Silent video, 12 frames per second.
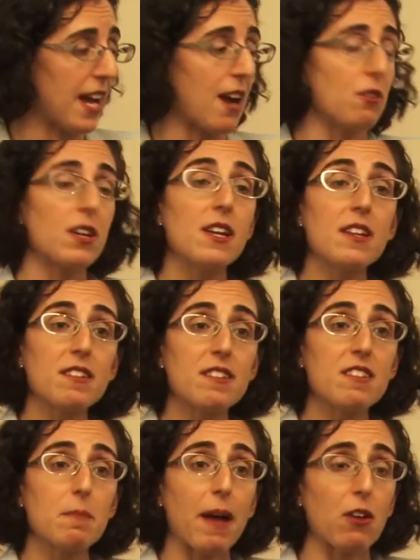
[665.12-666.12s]
out
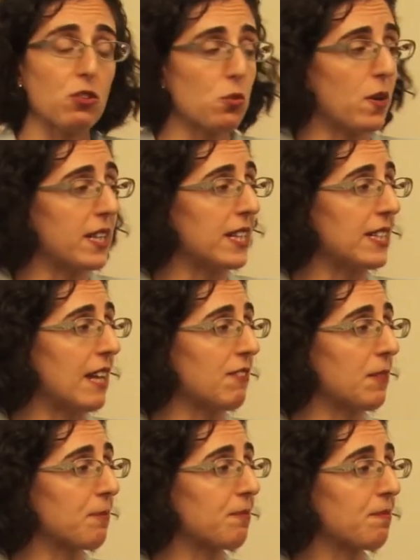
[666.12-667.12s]
since about 2011.
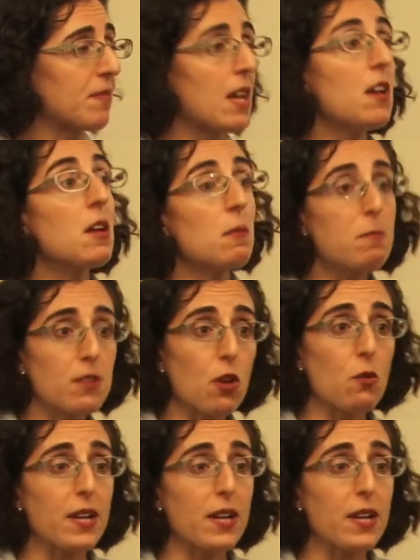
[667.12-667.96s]
So